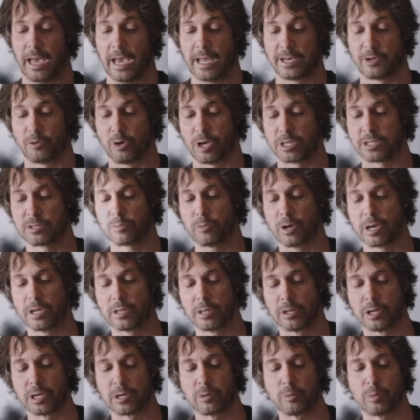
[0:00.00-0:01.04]
And you also want
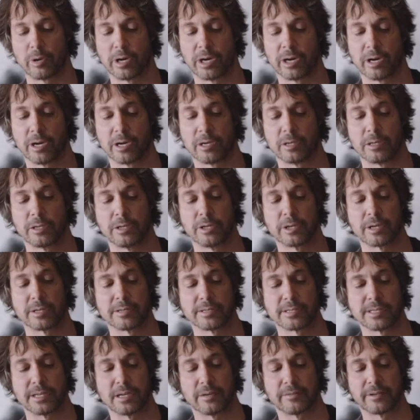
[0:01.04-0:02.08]
to look where you
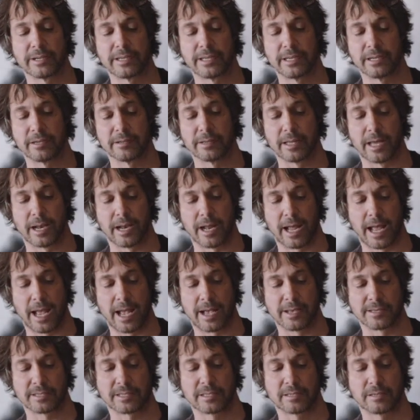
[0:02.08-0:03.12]
can see over here that it
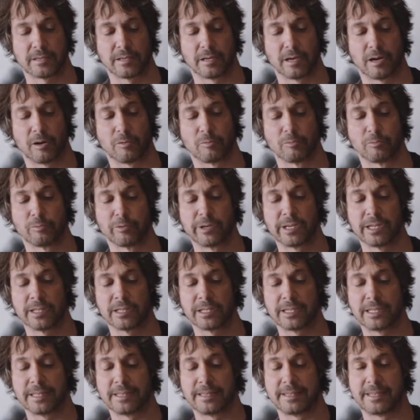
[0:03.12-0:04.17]
has a
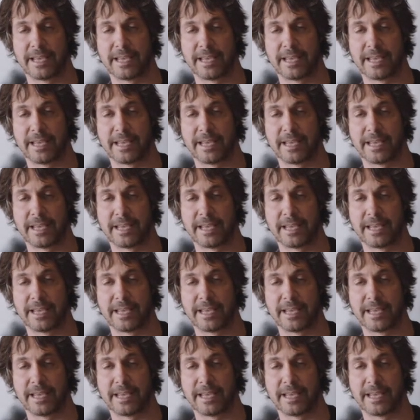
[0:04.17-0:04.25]
really